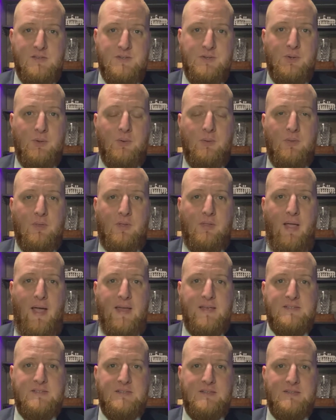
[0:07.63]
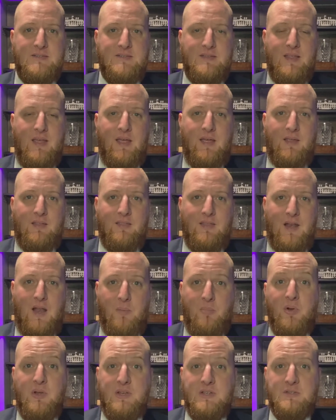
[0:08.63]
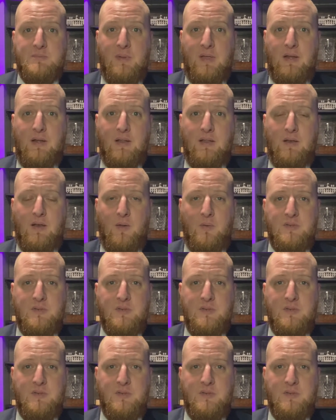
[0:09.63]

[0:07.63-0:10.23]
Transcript: to the classes that I participated in.